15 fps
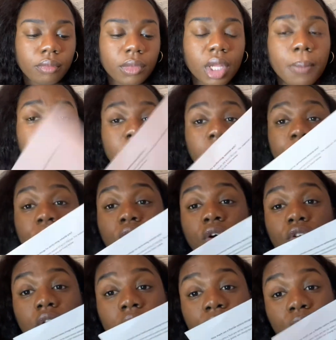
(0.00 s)
But I'm
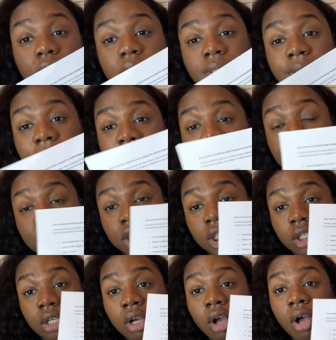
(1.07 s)
going off what is
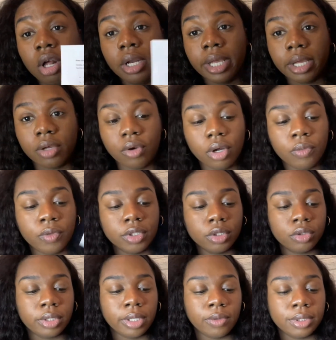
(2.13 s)
actually like
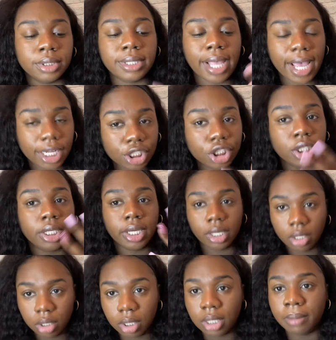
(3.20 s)
was actually
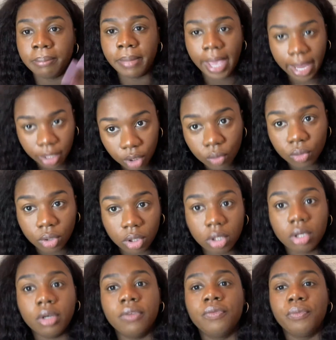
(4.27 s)
in the
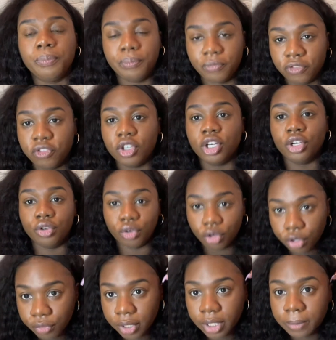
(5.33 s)
manual for a
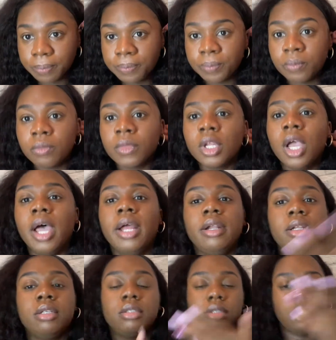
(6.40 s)
notary
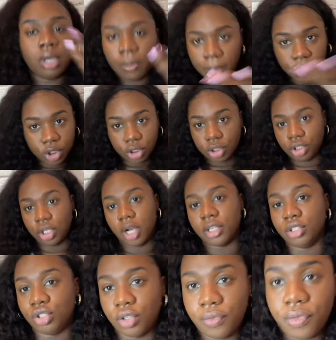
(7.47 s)
and how much you could charge
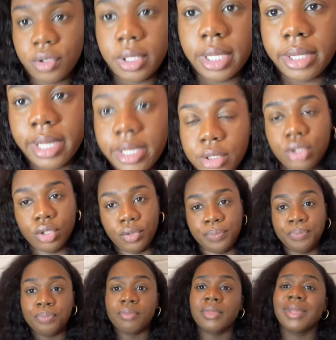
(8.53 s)
and so forth like that. So
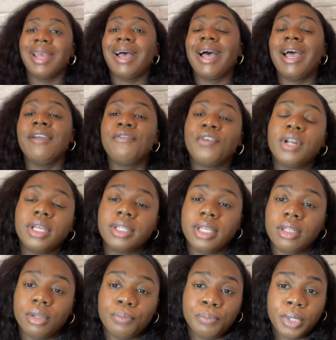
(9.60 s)
I really think
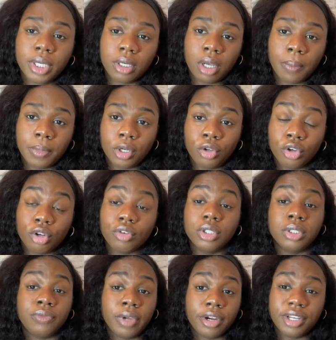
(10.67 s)
that becoming a notary is
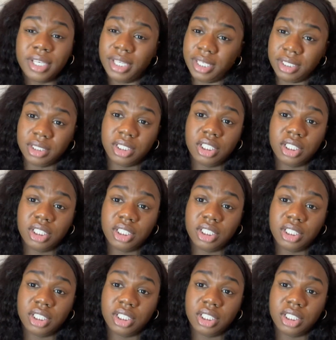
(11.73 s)
very easy.